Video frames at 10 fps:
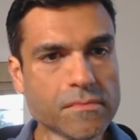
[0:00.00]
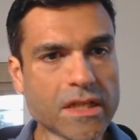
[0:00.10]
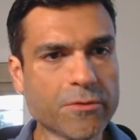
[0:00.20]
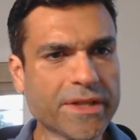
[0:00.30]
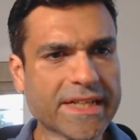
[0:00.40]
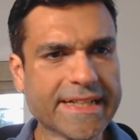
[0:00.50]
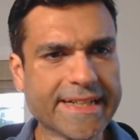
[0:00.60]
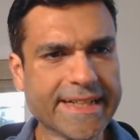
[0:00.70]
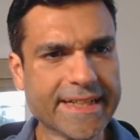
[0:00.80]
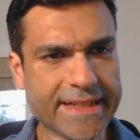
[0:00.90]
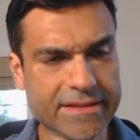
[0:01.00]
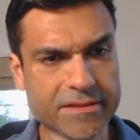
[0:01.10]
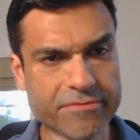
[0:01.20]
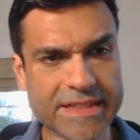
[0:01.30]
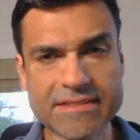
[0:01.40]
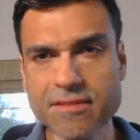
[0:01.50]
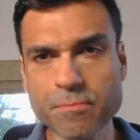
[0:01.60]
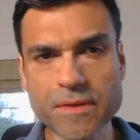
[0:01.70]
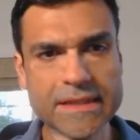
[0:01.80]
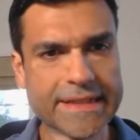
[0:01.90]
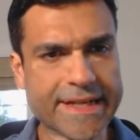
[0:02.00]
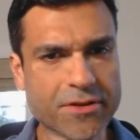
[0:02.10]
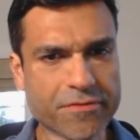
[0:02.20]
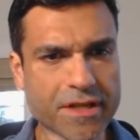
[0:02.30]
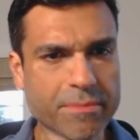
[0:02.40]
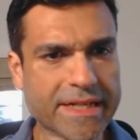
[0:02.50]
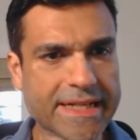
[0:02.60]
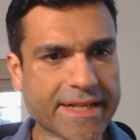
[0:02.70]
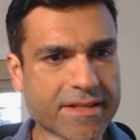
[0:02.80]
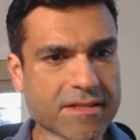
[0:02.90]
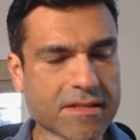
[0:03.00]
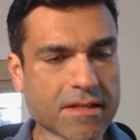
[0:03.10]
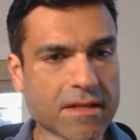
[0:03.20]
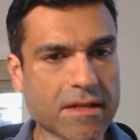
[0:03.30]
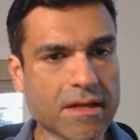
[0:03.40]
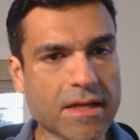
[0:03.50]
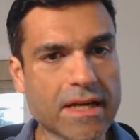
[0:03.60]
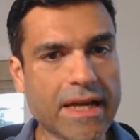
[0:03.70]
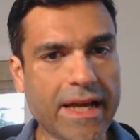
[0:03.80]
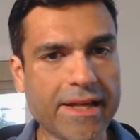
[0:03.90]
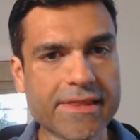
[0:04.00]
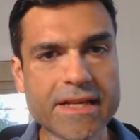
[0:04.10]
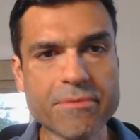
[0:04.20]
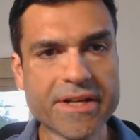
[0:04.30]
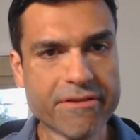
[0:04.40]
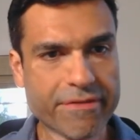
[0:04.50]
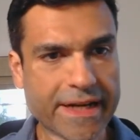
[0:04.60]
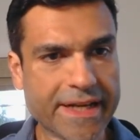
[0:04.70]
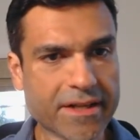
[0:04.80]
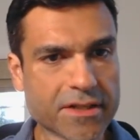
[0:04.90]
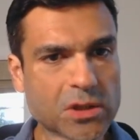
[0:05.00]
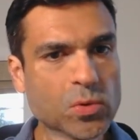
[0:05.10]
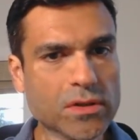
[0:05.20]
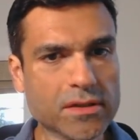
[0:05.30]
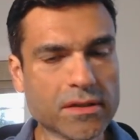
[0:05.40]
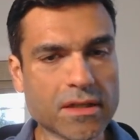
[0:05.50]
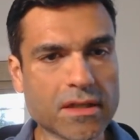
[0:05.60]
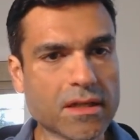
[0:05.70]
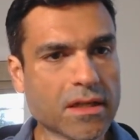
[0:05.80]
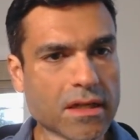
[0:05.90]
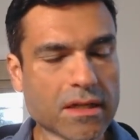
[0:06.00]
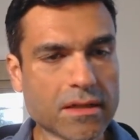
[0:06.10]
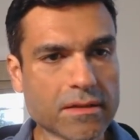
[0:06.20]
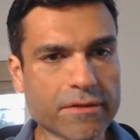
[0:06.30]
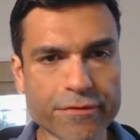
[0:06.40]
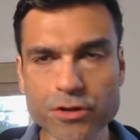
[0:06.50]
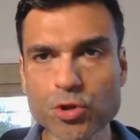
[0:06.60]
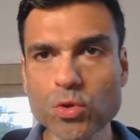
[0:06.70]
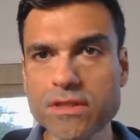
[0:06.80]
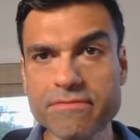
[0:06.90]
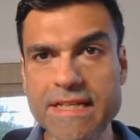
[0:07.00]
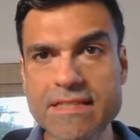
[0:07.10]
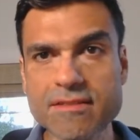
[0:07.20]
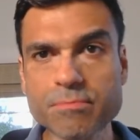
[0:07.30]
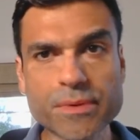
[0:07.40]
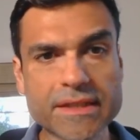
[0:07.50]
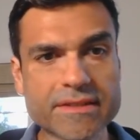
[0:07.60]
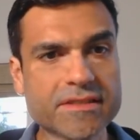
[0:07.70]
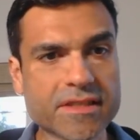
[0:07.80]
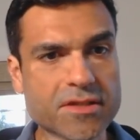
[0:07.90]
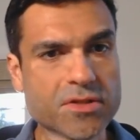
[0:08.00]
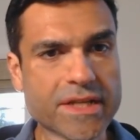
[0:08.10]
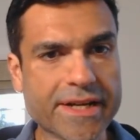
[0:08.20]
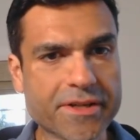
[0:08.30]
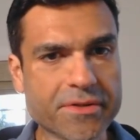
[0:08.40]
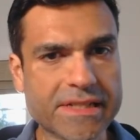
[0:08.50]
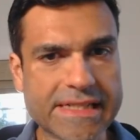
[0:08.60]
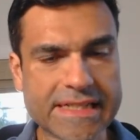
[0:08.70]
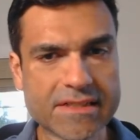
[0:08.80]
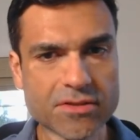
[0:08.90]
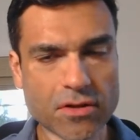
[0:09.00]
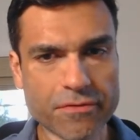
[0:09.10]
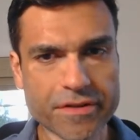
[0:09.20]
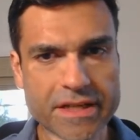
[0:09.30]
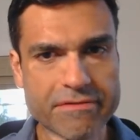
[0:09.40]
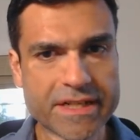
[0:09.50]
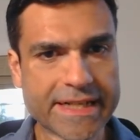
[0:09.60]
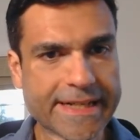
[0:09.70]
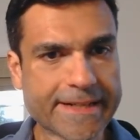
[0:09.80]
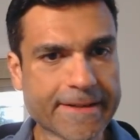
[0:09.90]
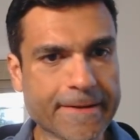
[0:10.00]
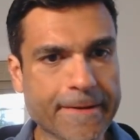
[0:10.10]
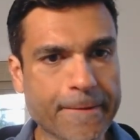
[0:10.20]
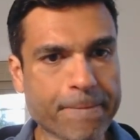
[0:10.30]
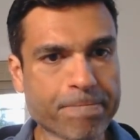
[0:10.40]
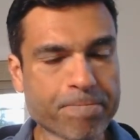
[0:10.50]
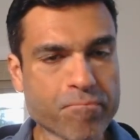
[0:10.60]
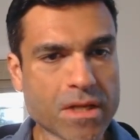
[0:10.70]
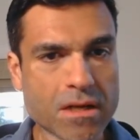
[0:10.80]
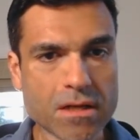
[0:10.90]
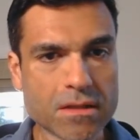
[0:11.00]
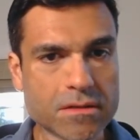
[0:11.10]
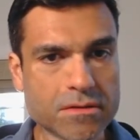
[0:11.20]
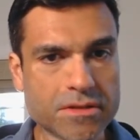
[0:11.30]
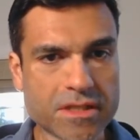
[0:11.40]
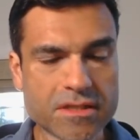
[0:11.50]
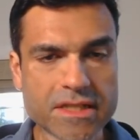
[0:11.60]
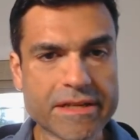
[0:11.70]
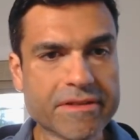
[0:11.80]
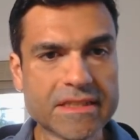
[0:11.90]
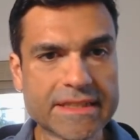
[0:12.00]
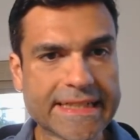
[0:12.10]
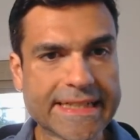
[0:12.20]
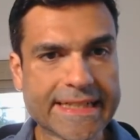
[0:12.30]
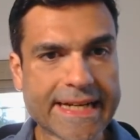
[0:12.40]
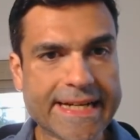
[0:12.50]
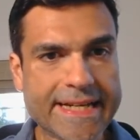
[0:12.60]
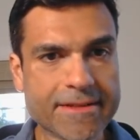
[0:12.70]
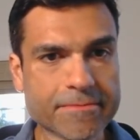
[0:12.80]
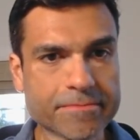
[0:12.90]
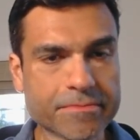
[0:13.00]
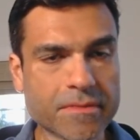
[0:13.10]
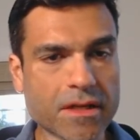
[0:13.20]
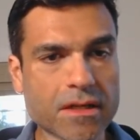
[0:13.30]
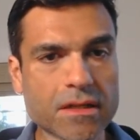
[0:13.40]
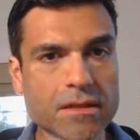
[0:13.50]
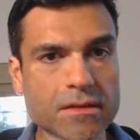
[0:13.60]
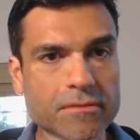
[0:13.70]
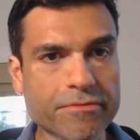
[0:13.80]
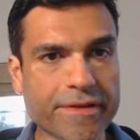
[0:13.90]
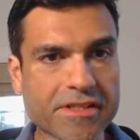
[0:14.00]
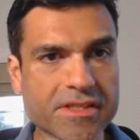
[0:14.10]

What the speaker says: We're creating a very simple array of dummy tickets, and then we are defining our tool. The first tool is very simple. It's just to get you details of a given ticket. Just given the ticket ID, fetch